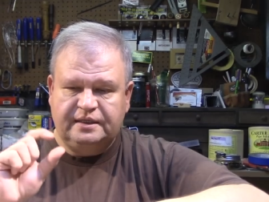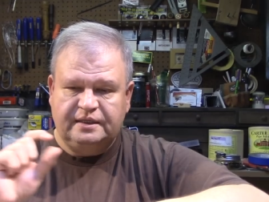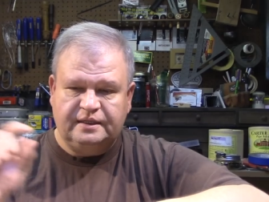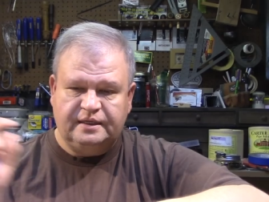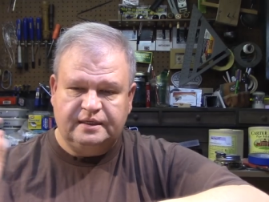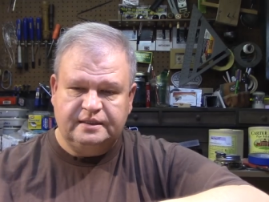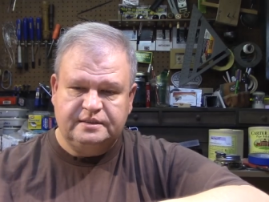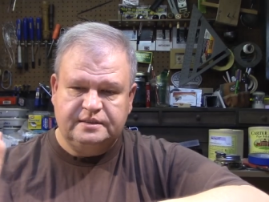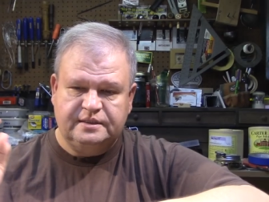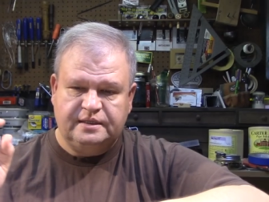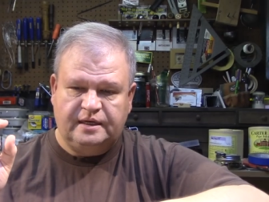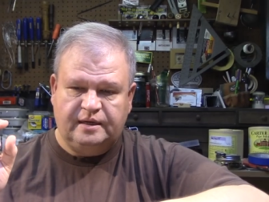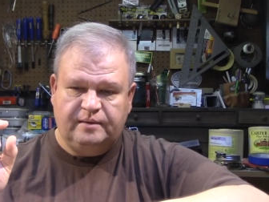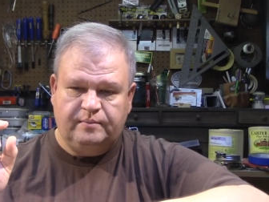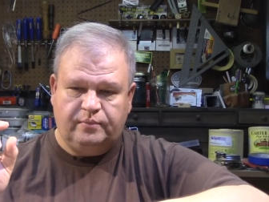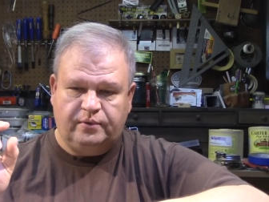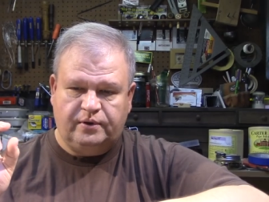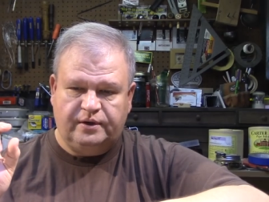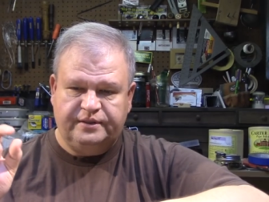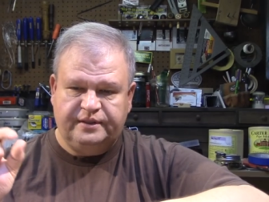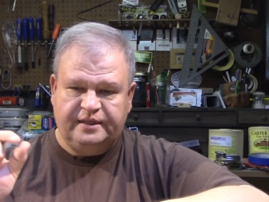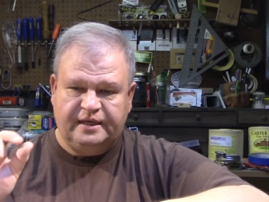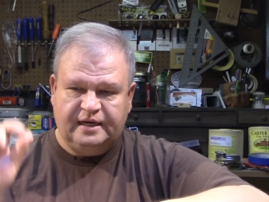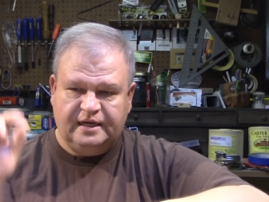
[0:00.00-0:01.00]
lights that I
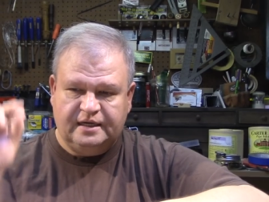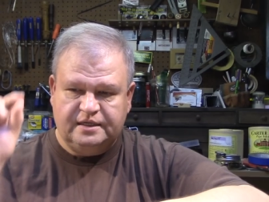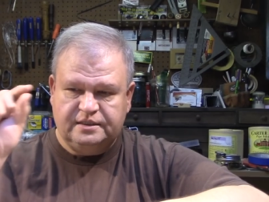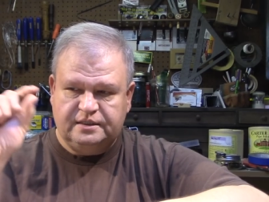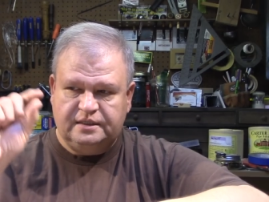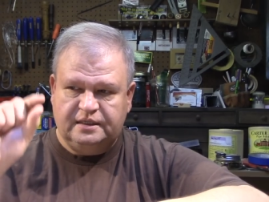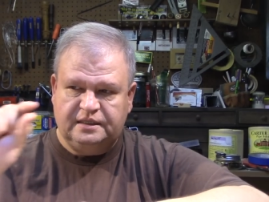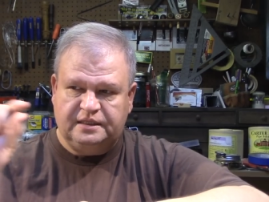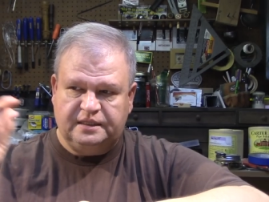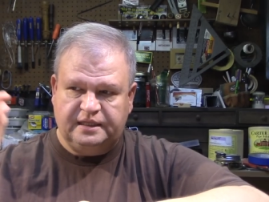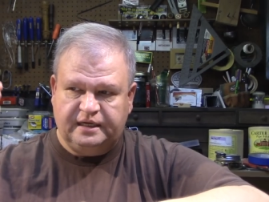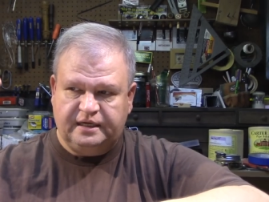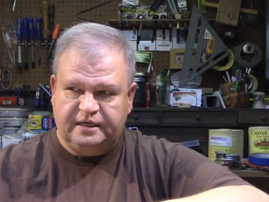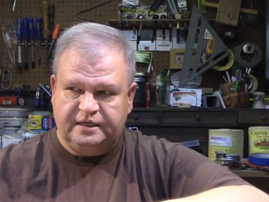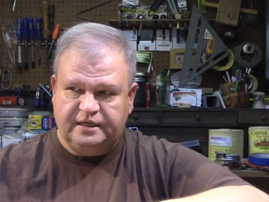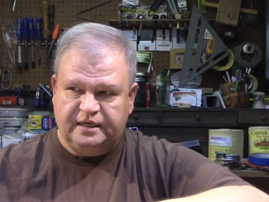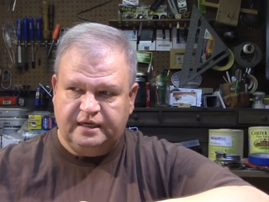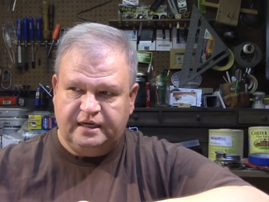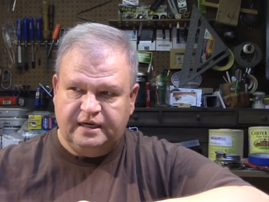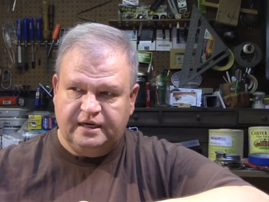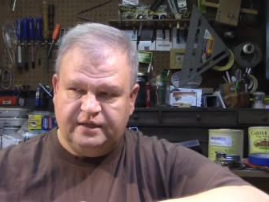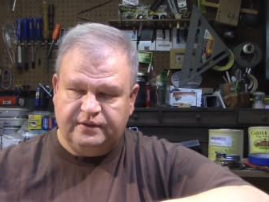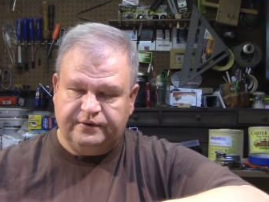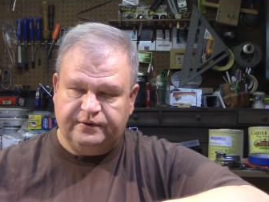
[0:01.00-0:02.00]
bought, they actually link
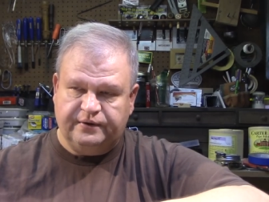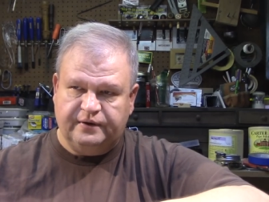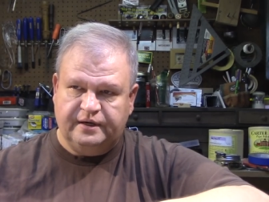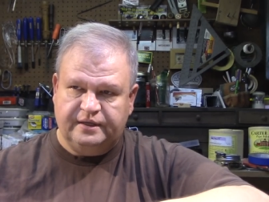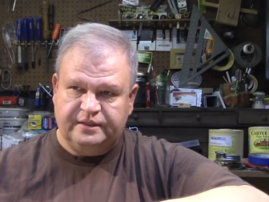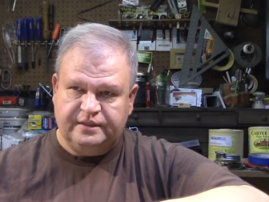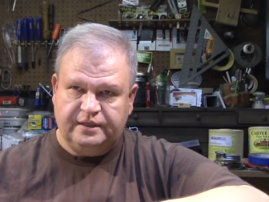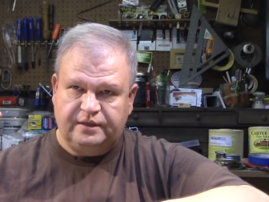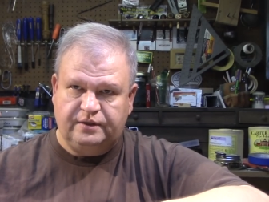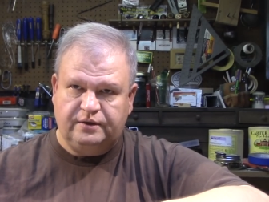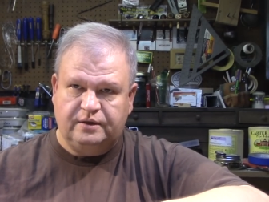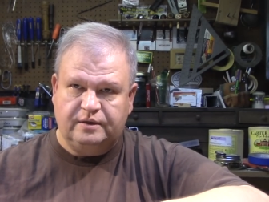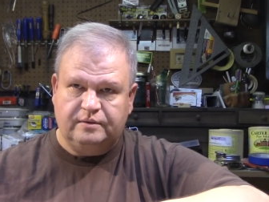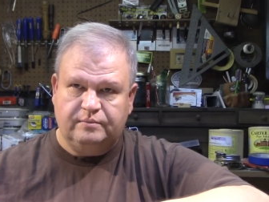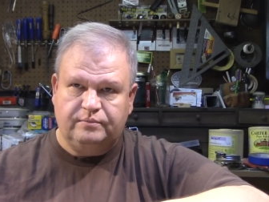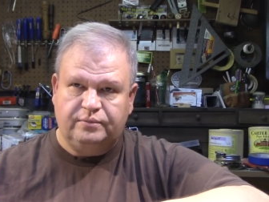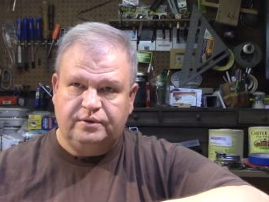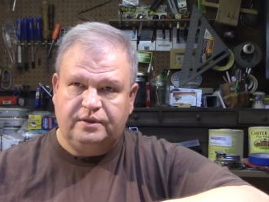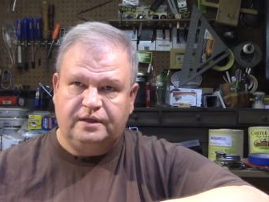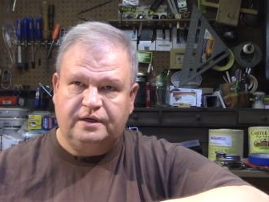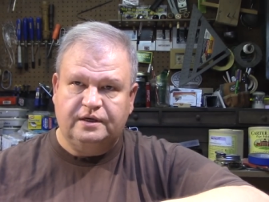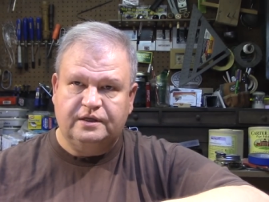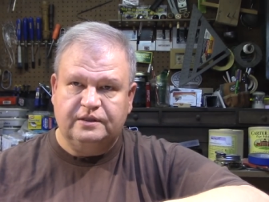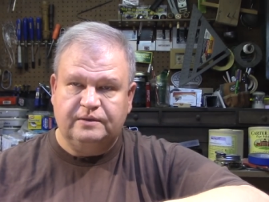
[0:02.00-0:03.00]
together, and then you can
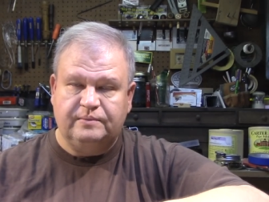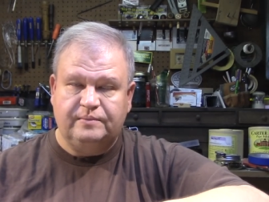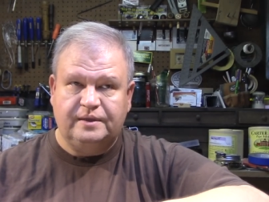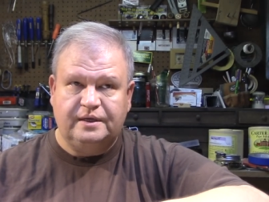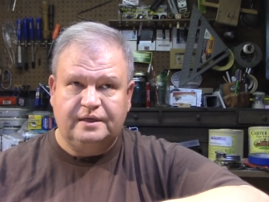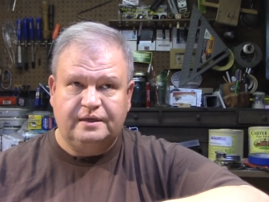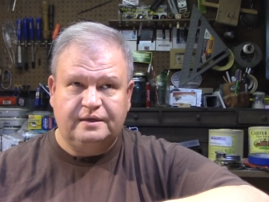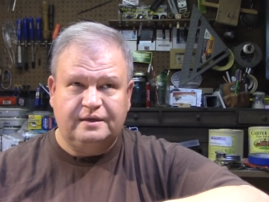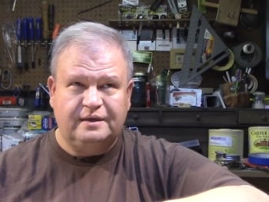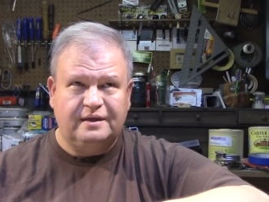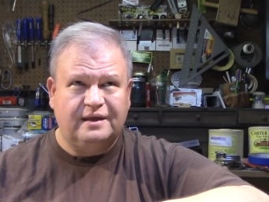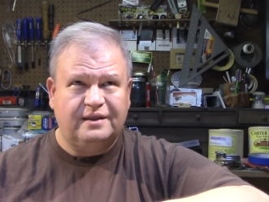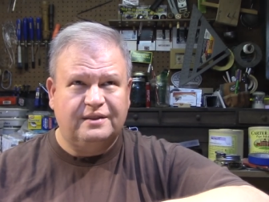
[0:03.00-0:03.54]
plug them in.